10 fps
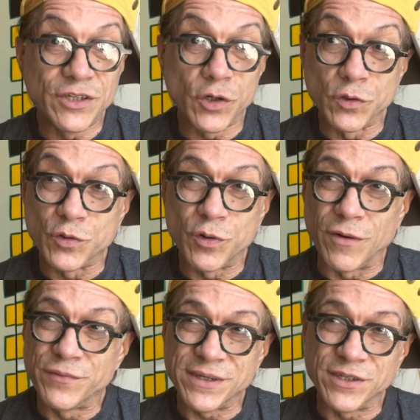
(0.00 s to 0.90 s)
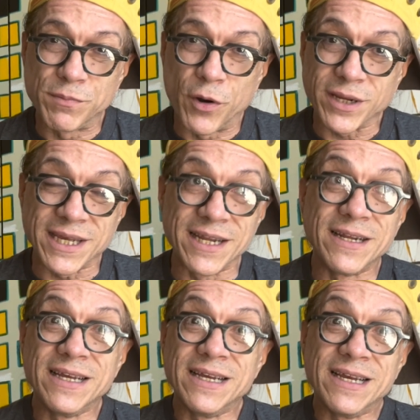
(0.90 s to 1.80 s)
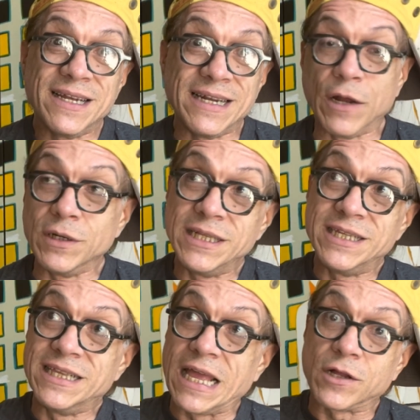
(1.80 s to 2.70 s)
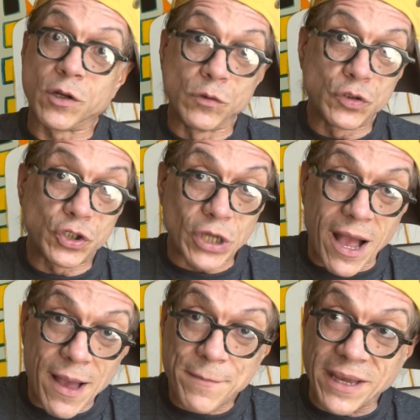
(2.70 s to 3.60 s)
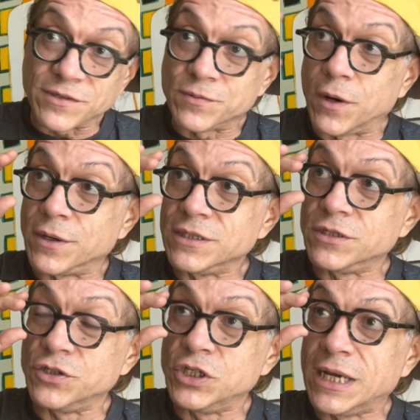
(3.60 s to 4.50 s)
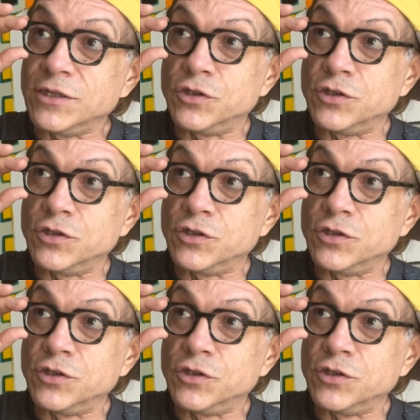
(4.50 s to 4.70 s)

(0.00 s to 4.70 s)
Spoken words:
Joe 12-inch market, not only did they close shop as far as the G.I.